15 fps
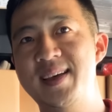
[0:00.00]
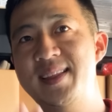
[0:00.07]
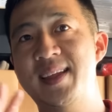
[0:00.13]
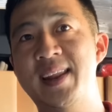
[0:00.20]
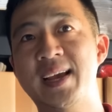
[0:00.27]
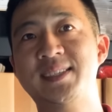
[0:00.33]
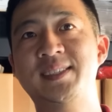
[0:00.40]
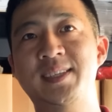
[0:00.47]
the
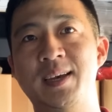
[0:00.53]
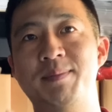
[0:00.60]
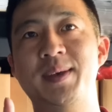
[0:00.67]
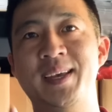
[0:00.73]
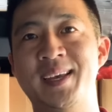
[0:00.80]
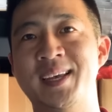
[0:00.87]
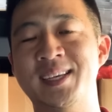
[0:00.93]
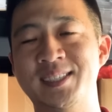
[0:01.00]
next tip
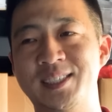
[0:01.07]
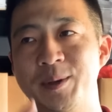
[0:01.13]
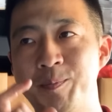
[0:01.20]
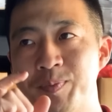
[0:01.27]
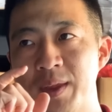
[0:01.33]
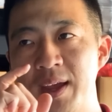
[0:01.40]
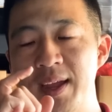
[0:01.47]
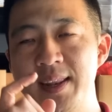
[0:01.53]
is
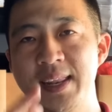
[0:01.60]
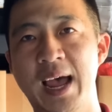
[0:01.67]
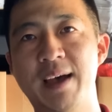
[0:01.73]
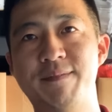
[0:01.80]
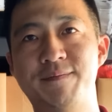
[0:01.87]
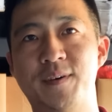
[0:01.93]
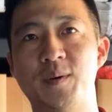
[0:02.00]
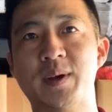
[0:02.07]

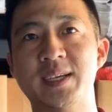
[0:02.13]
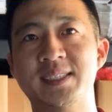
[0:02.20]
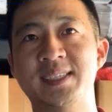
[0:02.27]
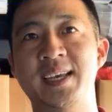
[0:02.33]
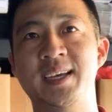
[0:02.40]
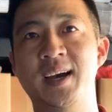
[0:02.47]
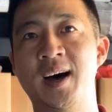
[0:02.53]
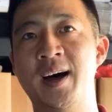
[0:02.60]
not
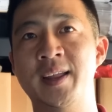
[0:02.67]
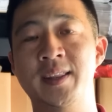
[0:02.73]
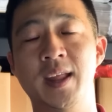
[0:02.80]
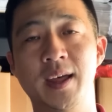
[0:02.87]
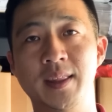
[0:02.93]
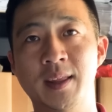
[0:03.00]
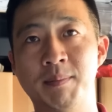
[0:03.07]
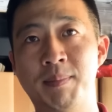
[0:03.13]
focusing on
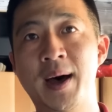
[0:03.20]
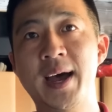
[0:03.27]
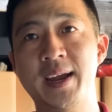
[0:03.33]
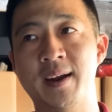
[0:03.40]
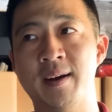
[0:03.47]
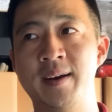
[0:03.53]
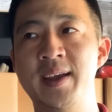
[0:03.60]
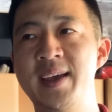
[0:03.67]
the
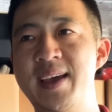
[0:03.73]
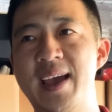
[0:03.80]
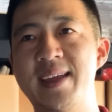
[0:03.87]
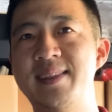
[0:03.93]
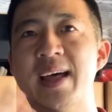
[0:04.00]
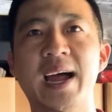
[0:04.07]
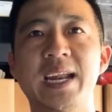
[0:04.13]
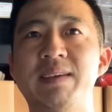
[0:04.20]
buyer and
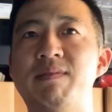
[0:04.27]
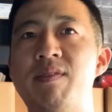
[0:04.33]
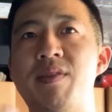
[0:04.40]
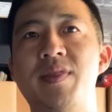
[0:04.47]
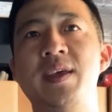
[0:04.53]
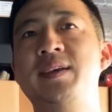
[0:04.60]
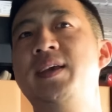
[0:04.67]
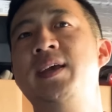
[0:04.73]
not even
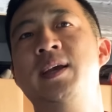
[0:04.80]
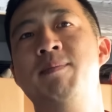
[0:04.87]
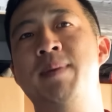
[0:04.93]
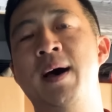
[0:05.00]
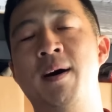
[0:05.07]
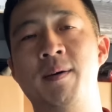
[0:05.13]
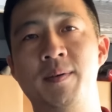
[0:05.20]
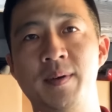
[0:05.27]
thinking
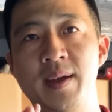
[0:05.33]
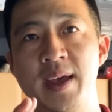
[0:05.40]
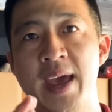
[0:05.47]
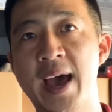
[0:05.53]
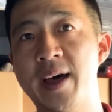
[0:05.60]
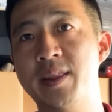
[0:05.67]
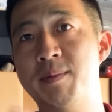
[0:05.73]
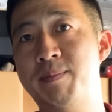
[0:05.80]
about
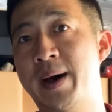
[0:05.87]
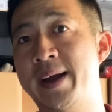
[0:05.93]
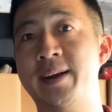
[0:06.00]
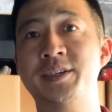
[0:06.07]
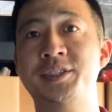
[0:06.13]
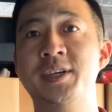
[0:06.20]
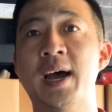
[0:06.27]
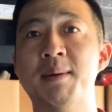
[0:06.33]
how the buyer
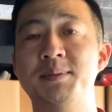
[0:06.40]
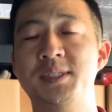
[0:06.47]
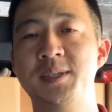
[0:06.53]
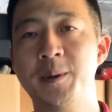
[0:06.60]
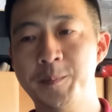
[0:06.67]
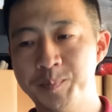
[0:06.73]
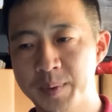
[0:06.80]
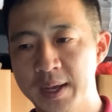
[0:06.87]
shops.
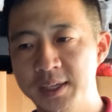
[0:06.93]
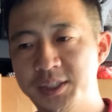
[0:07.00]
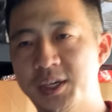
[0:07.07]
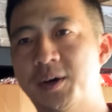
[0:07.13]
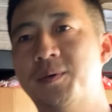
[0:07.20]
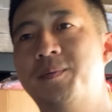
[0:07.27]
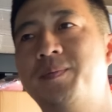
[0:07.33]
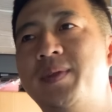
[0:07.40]

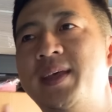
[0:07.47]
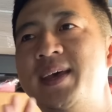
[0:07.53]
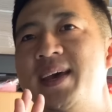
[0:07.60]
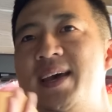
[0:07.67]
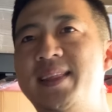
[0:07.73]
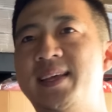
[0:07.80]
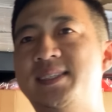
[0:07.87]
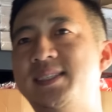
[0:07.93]
So
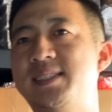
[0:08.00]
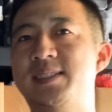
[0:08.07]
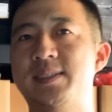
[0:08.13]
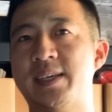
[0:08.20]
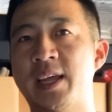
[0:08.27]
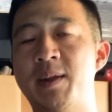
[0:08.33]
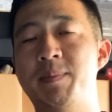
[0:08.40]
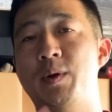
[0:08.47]
this is
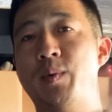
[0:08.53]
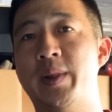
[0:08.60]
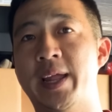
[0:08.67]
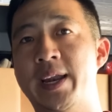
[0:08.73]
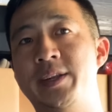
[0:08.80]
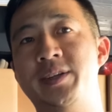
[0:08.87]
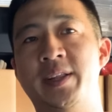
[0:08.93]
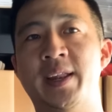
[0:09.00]
going to be
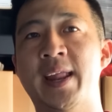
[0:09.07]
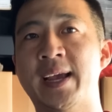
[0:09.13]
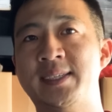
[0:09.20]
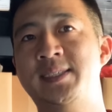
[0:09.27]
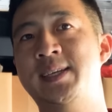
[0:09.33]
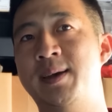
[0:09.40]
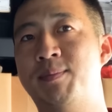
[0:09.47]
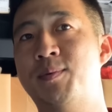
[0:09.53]
related to the
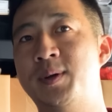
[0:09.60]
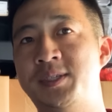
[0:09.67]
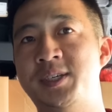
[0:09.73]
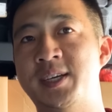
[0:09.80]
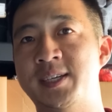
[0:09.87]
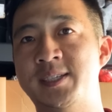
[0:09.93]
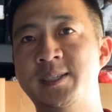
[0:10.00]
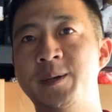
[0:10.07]
next tip, which
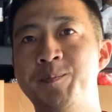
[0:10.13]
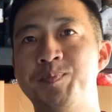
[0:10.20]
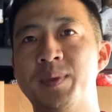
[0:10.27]
is